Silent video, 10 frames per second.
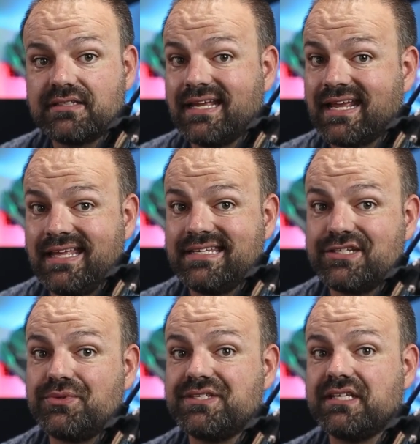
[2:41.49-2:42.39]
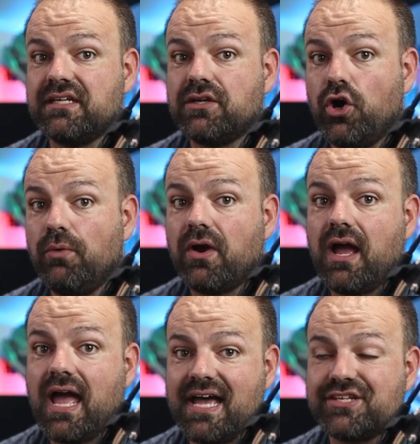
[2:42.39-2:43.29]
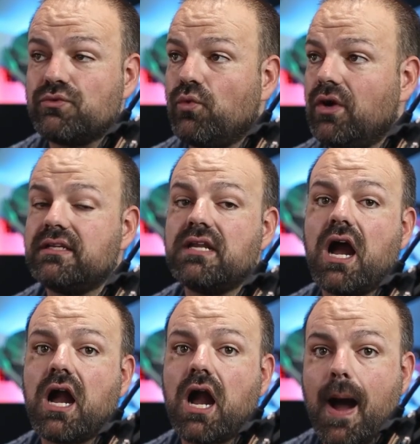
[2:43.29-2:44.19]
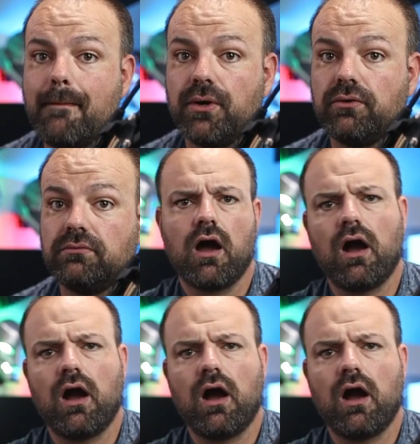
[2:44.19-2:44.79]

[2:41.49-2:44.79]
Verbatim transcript: And again, this one's the Kobra S1 Combo.